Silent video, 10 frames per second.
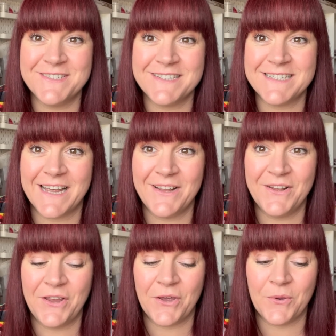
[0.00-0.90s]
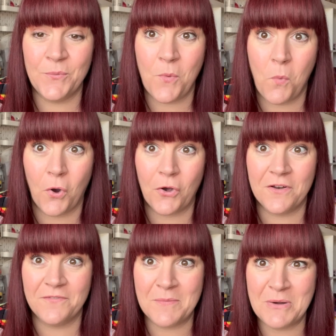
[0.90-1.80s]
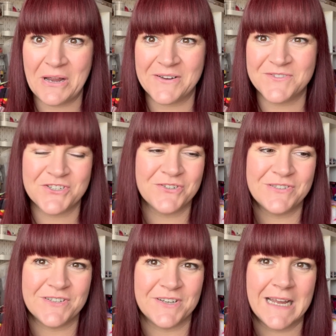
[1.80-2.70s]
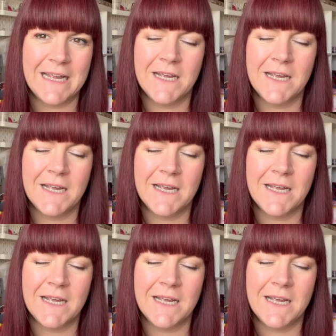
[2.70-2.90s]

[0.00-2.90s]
to tell you what colour fabric I've chosen.